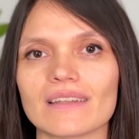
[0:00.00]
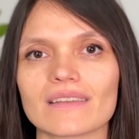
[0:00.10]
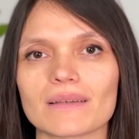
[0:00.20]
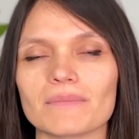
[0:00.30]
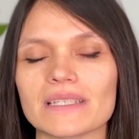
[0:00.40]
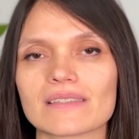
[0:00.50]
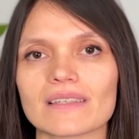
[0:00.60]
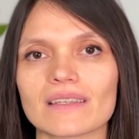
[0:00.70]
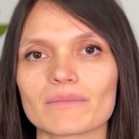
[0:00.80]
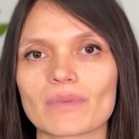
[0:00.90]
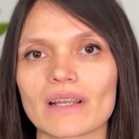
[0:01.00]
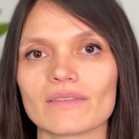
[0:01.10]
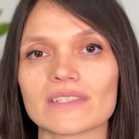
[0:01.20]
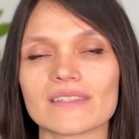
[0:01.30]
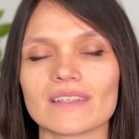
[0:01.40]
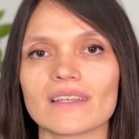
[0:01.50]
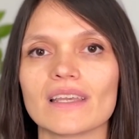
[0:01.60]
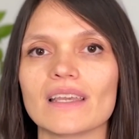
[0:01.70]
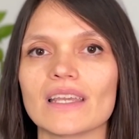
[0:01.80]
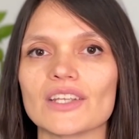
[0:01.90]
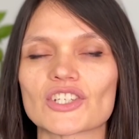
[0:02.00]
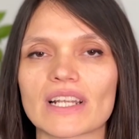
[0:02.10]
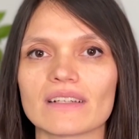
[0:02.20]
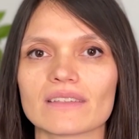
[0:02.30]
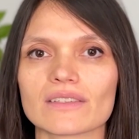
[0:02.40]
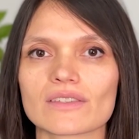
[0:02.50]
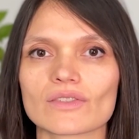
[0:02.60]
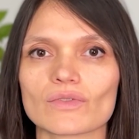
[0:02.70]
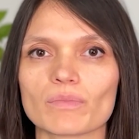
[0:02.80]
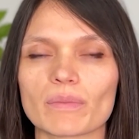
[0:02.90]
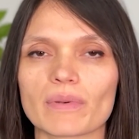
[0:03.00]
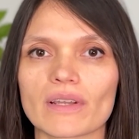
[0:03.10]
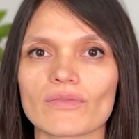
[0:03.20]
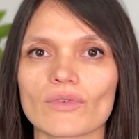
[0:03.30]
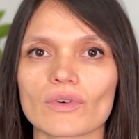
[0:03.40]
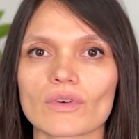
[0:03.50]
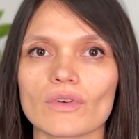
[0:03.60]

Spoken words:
and a missing privacy in shelters to prepare for a